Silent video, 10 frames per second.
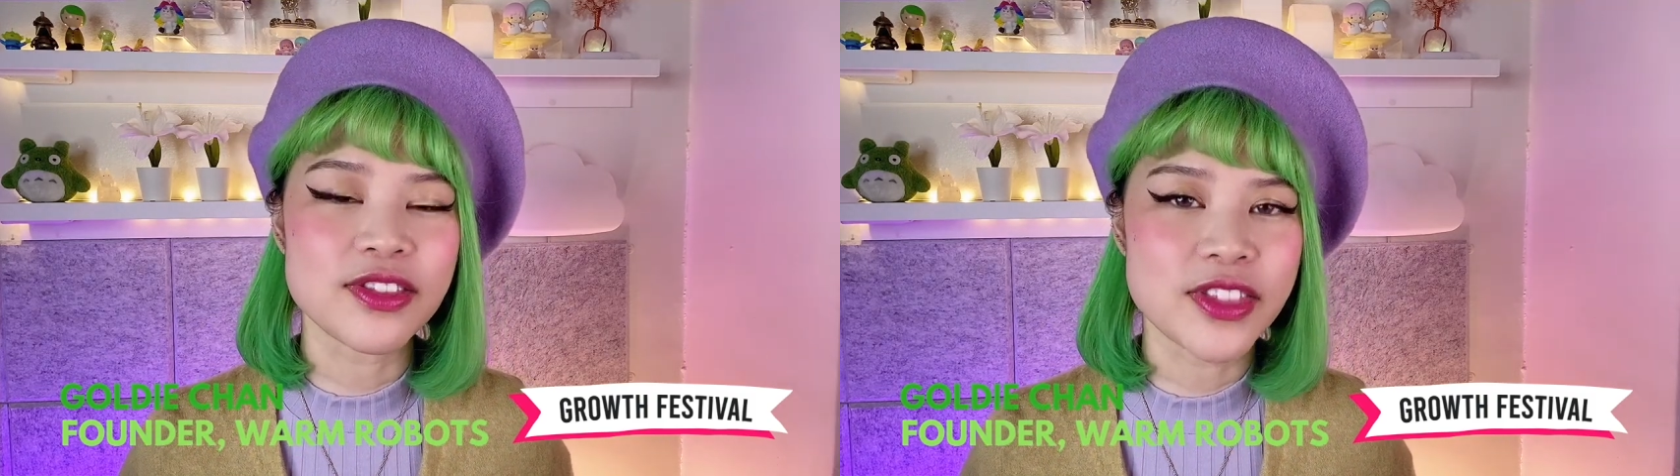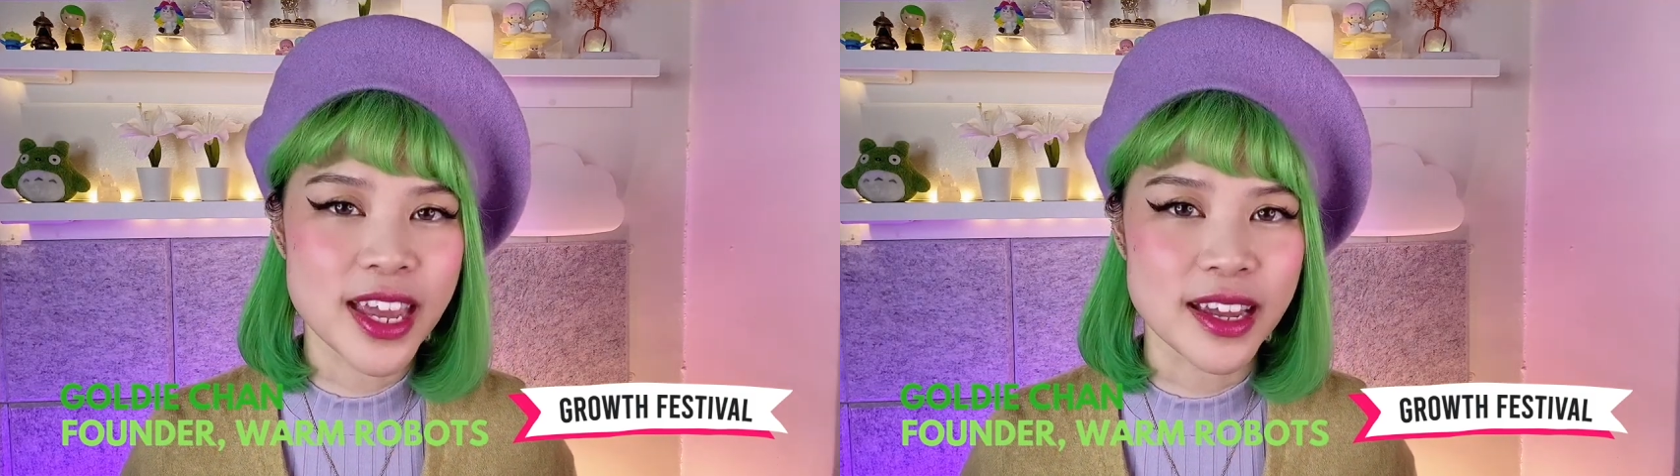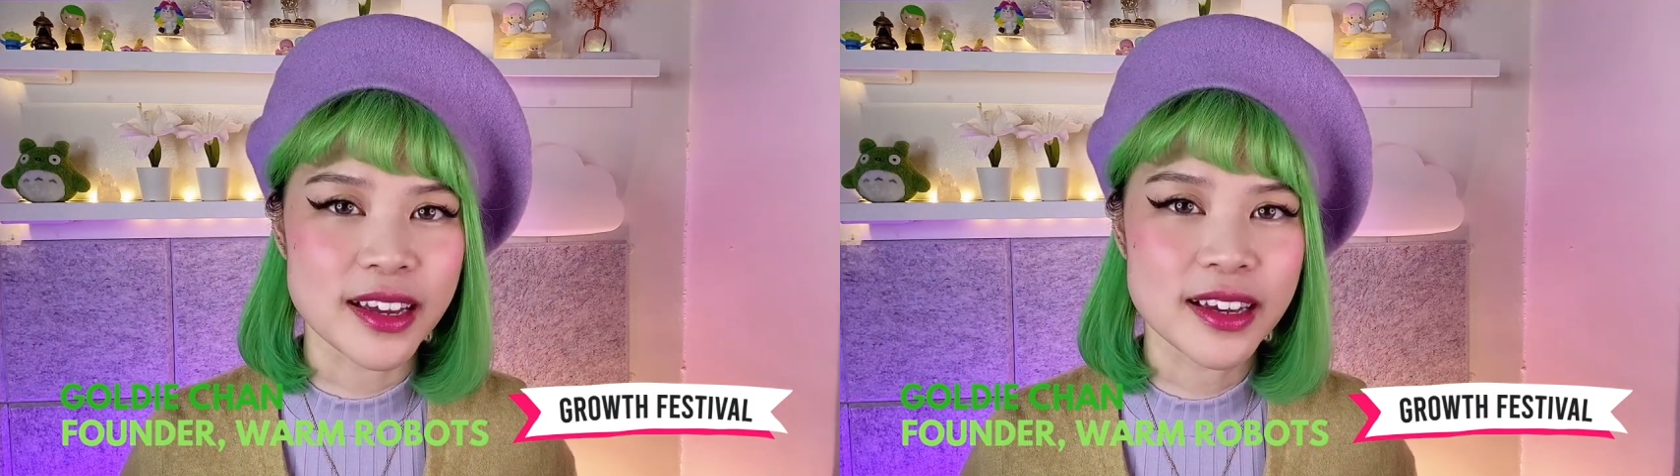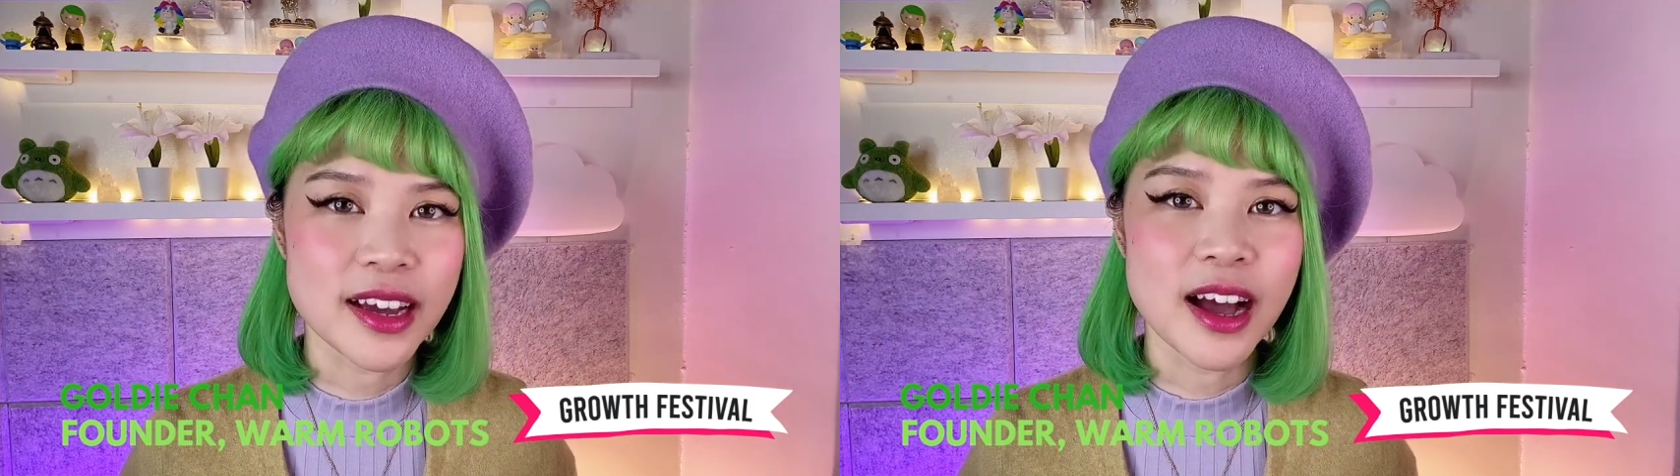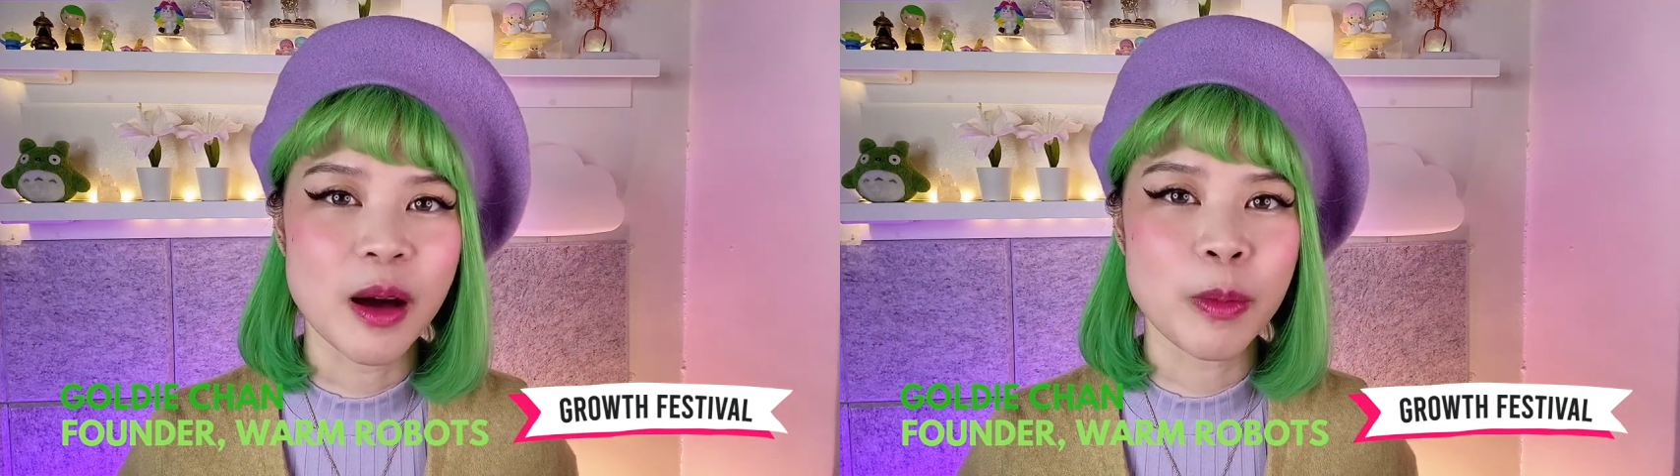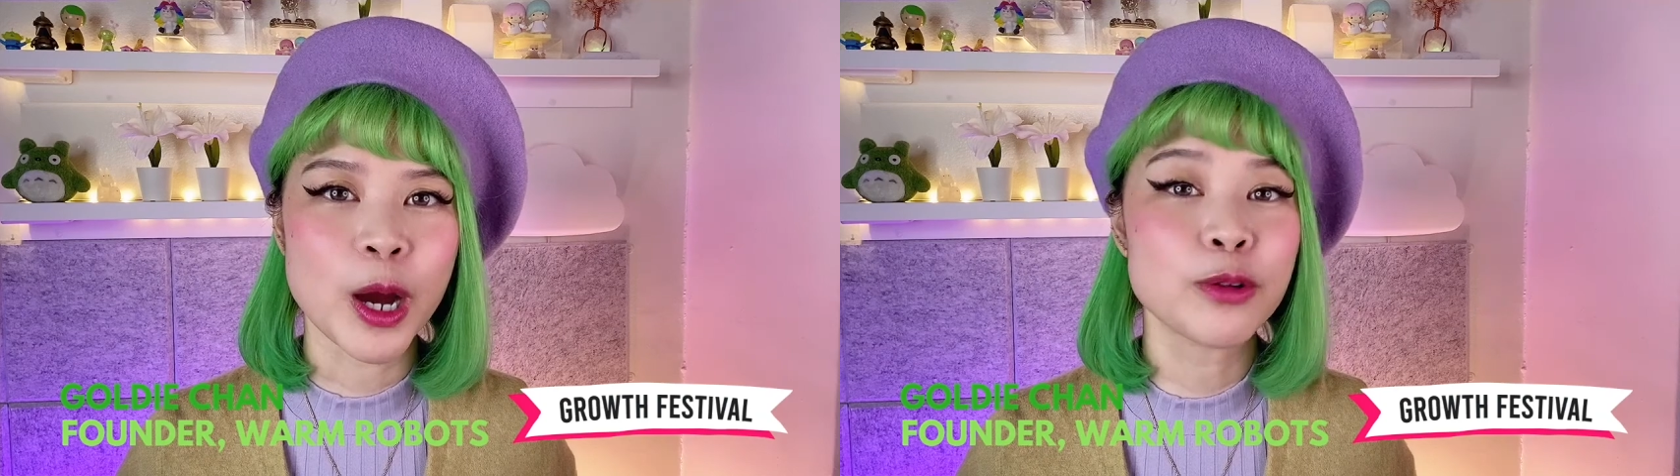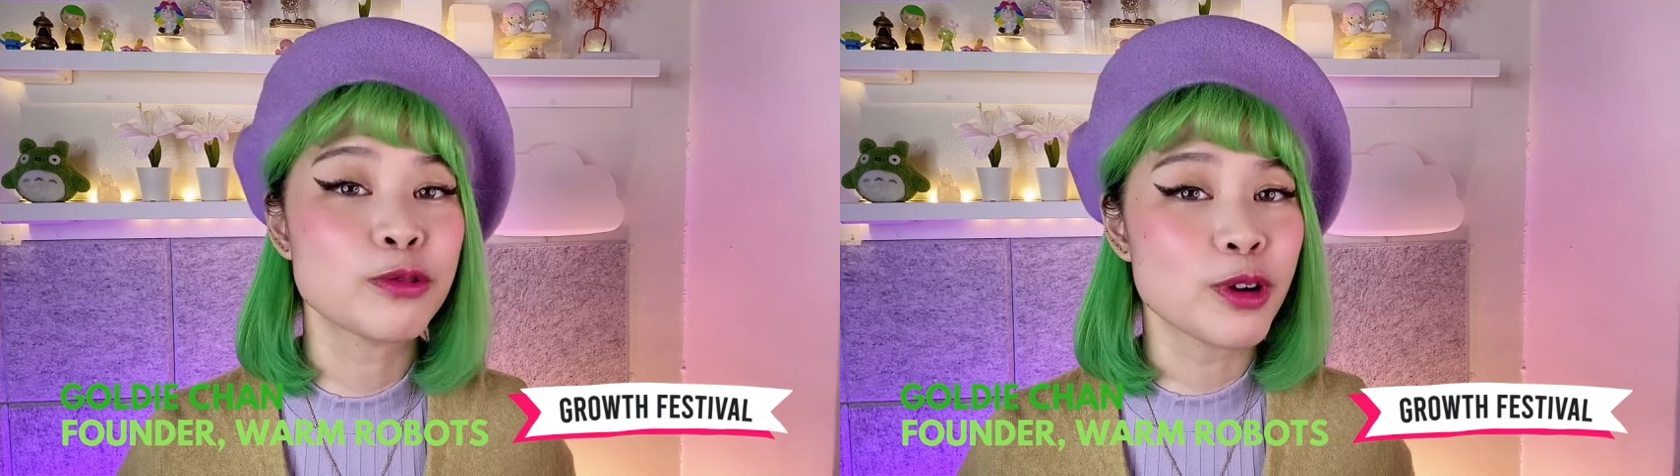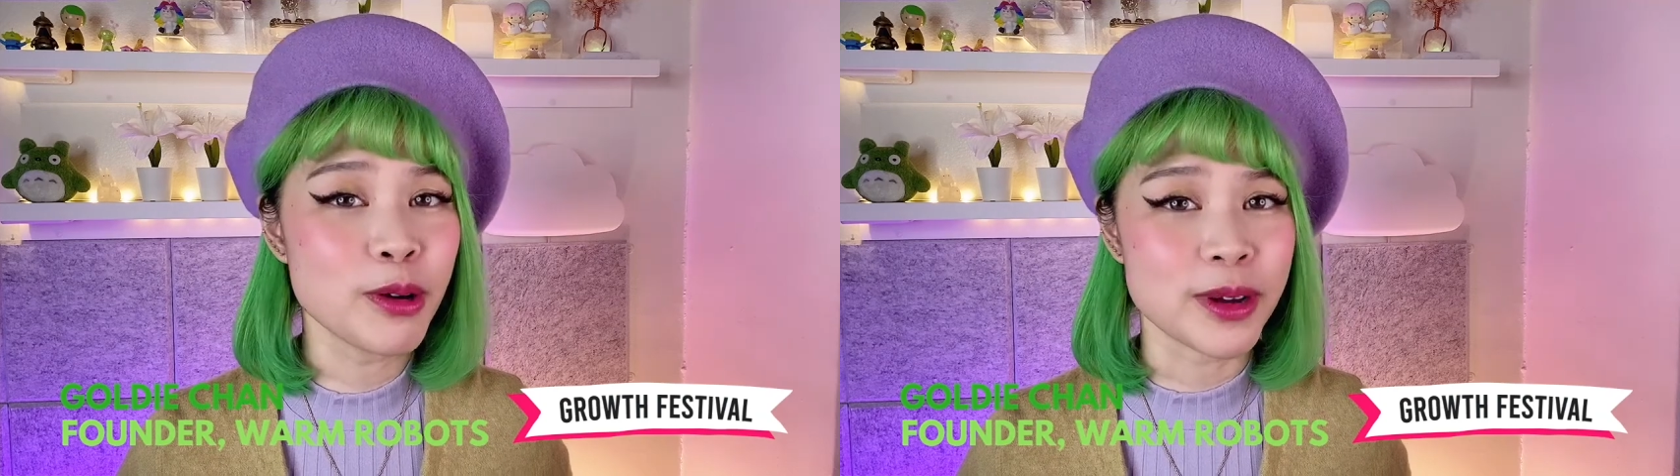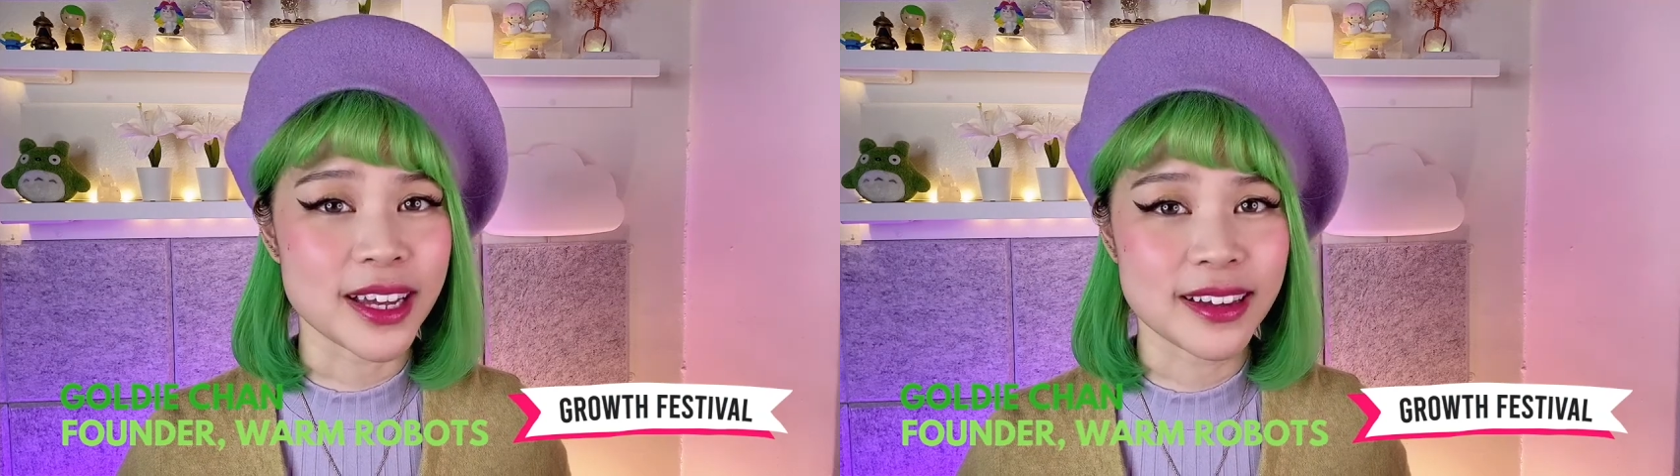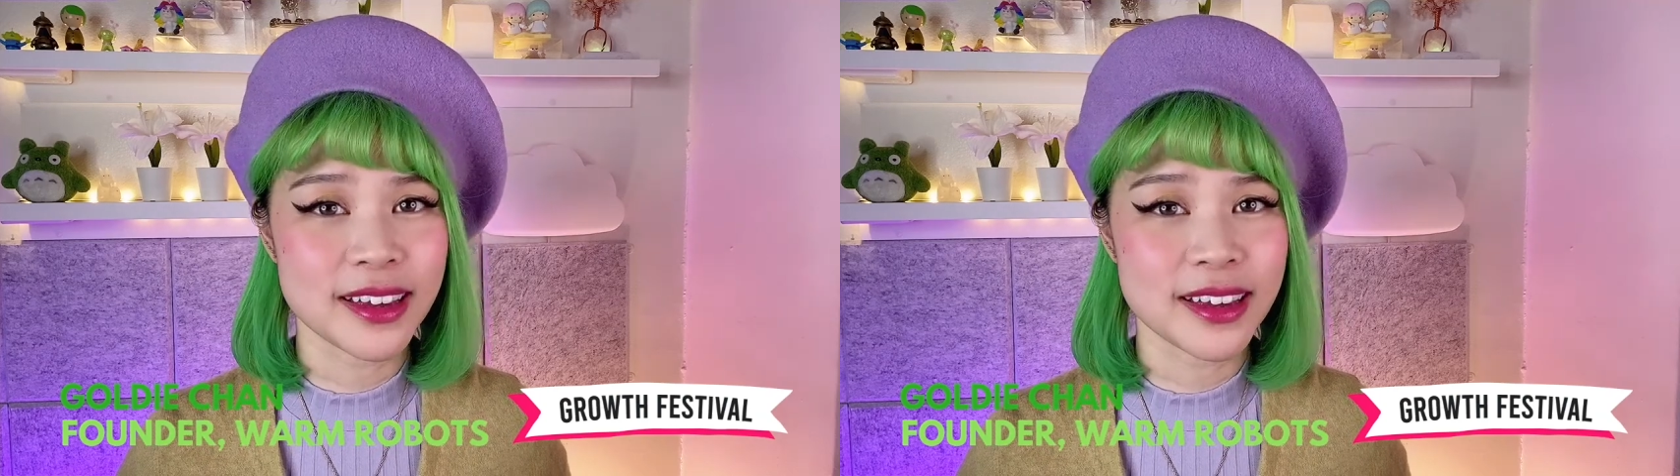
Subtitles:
think about growing